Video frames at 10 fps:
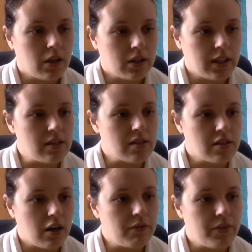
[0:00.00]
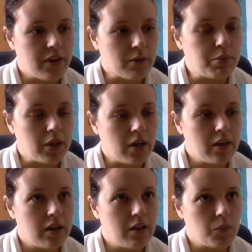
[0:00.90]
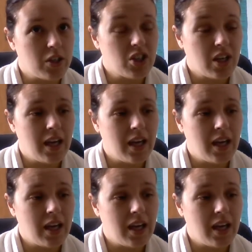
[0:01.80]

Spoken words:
cleansed of their blood, in which